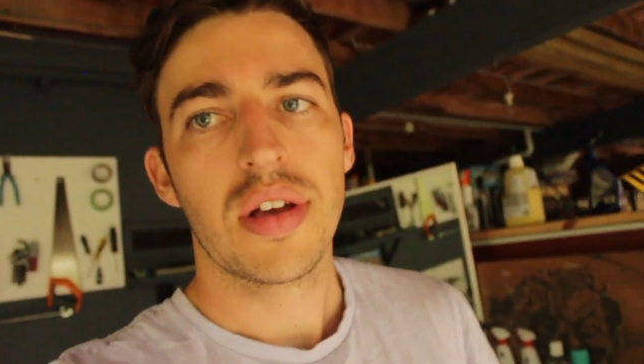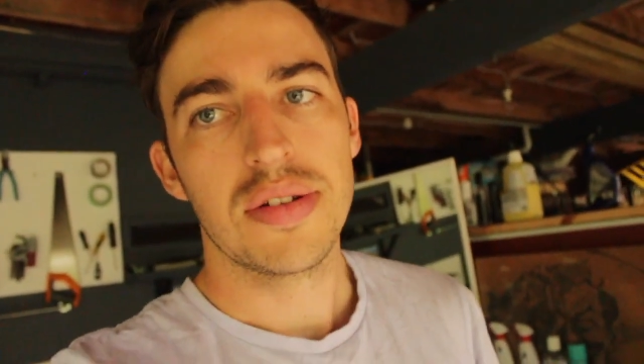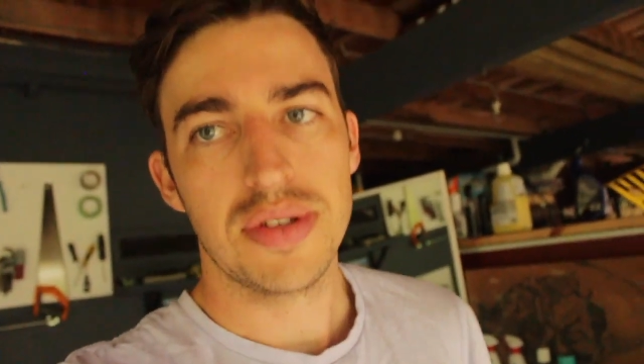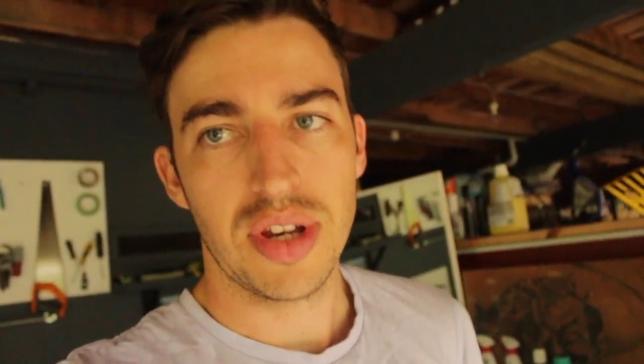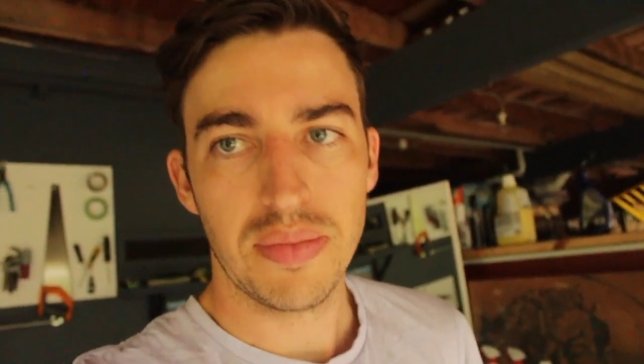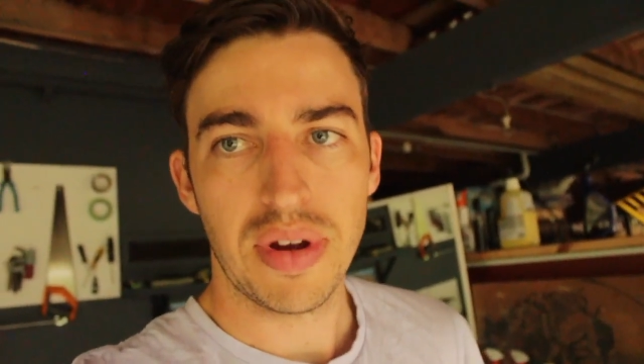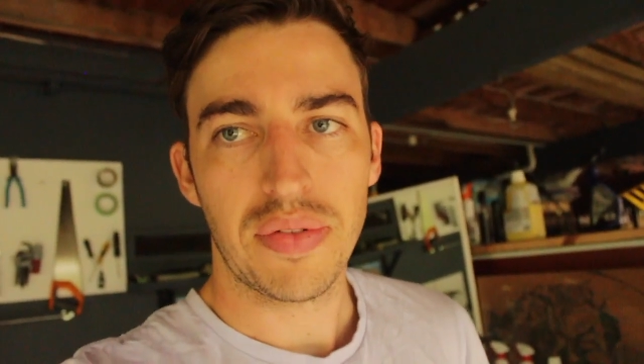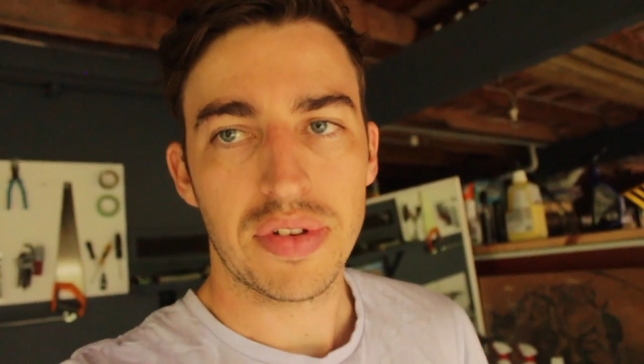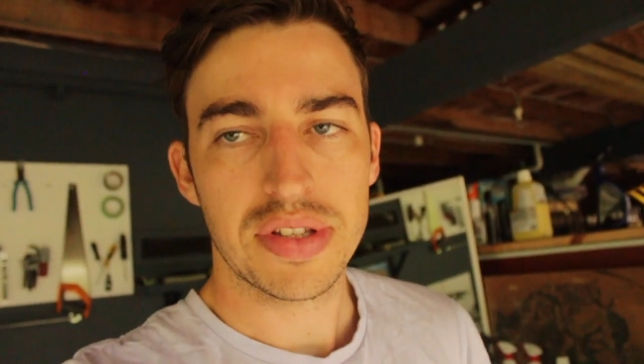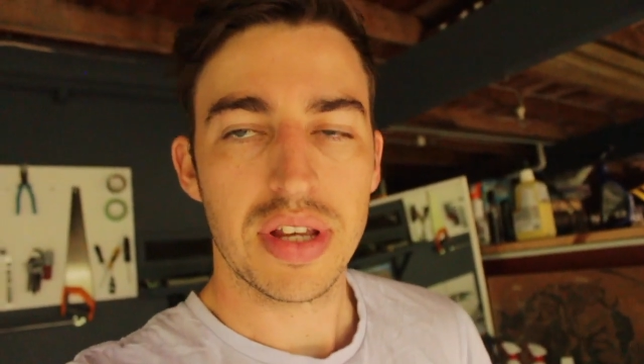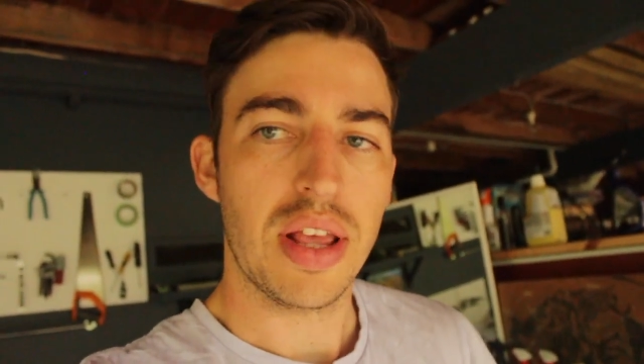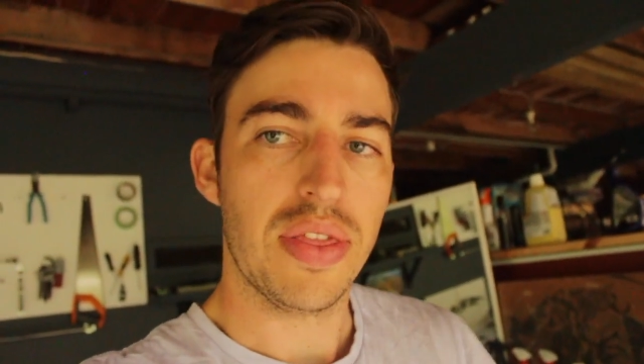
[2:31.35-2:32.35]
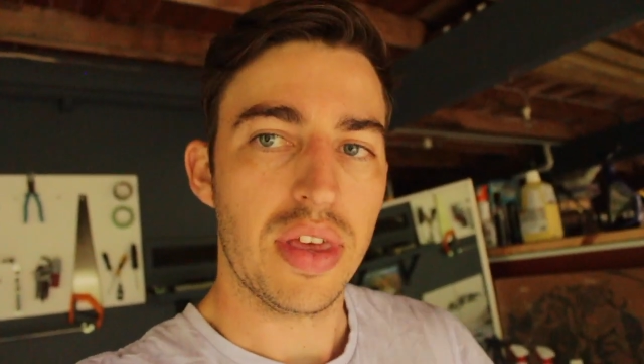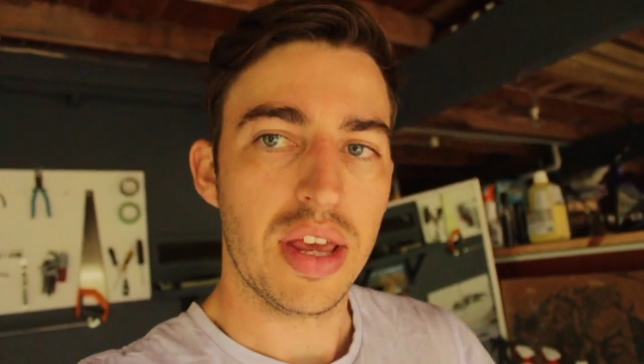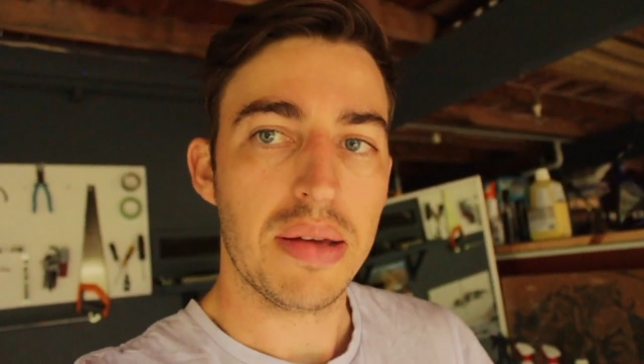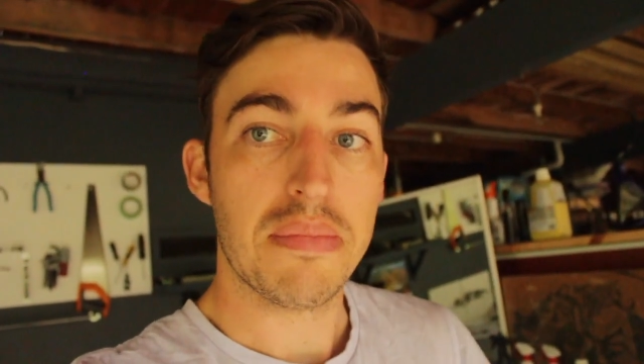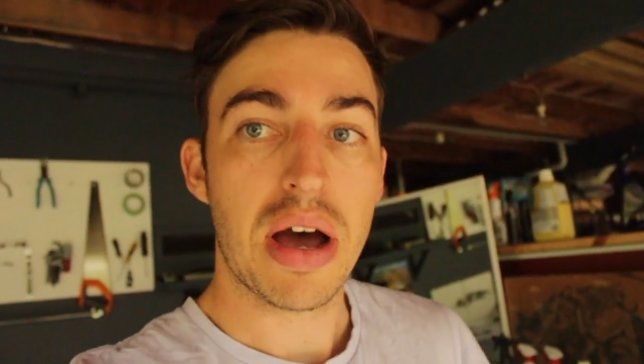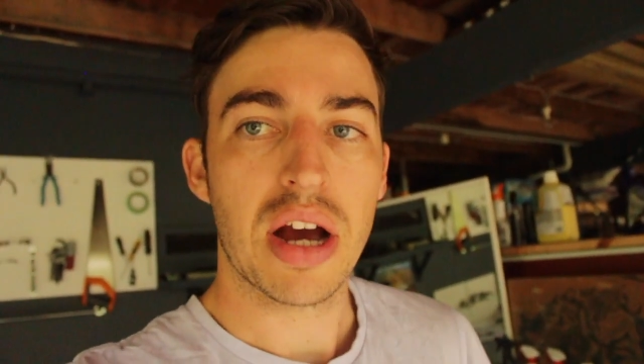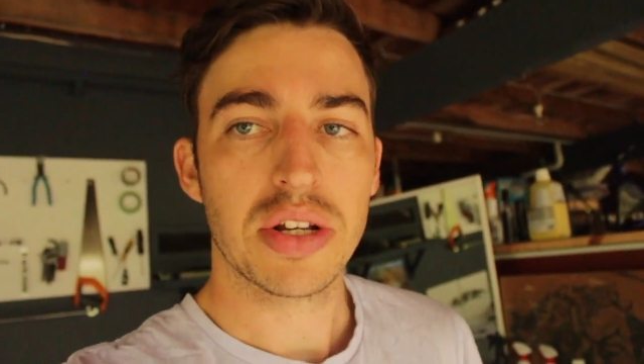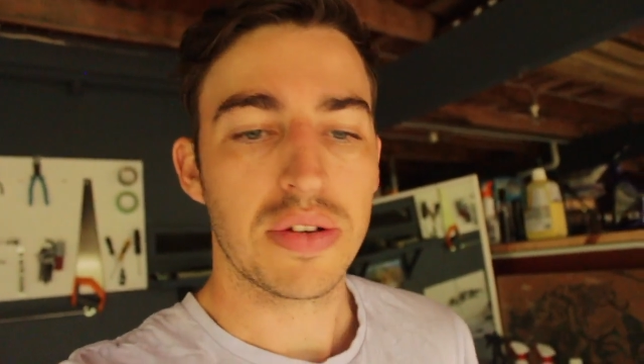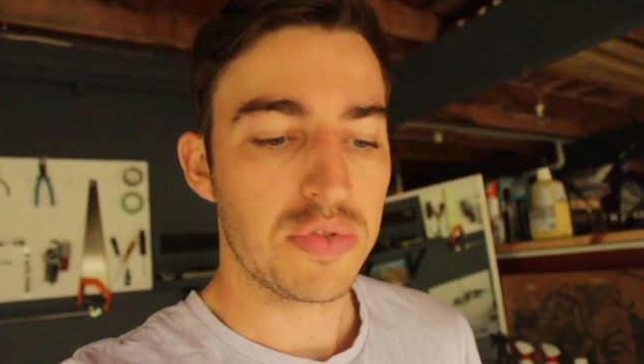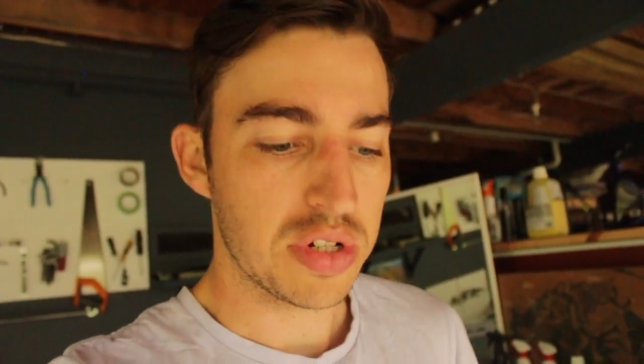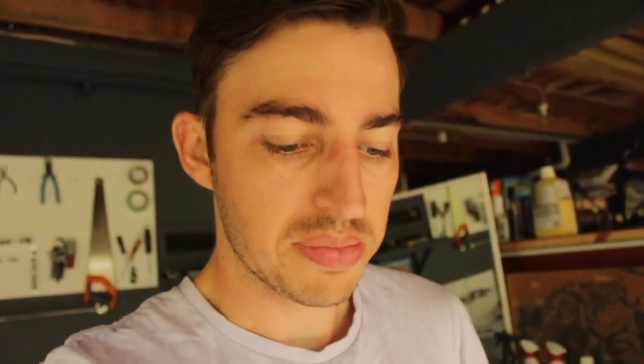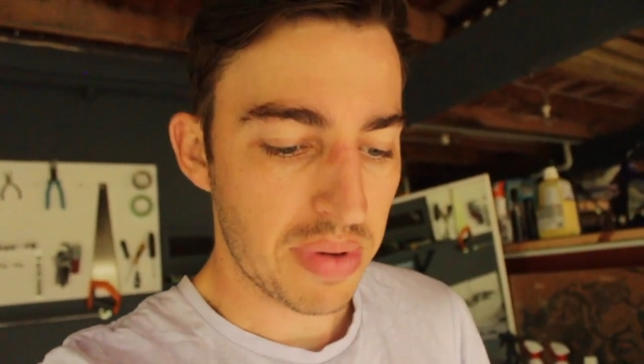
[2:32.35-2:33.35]
because then you'll be able to see the marks
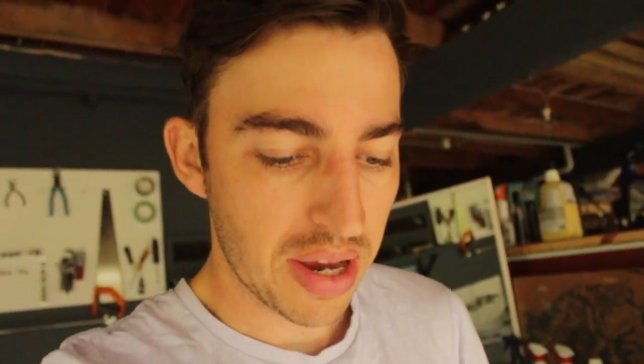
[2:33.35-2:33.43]
I've just